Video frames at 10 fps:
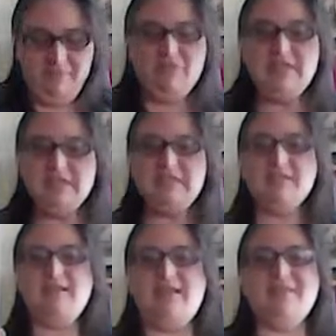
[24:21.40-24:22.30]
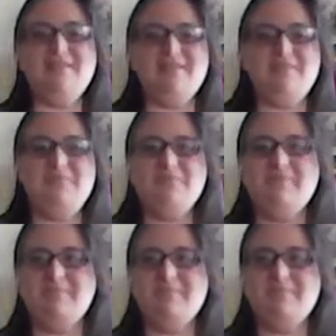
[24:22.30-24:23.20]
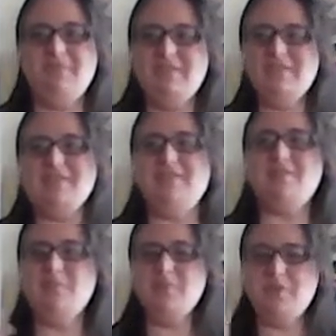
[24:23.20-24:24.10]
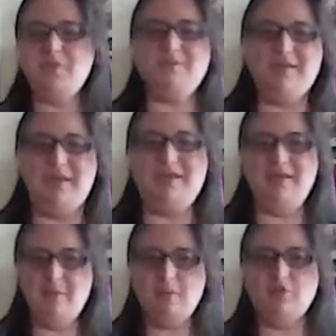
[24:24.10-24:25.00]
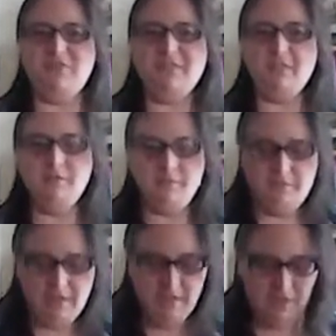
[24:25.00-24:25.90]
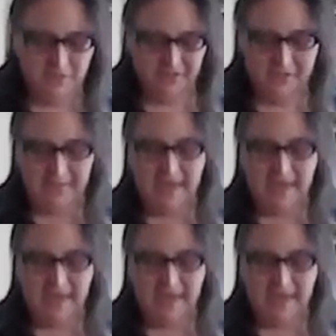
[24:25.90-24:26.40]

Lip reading: For this case, for this exercise, we will get a little more physical. Feet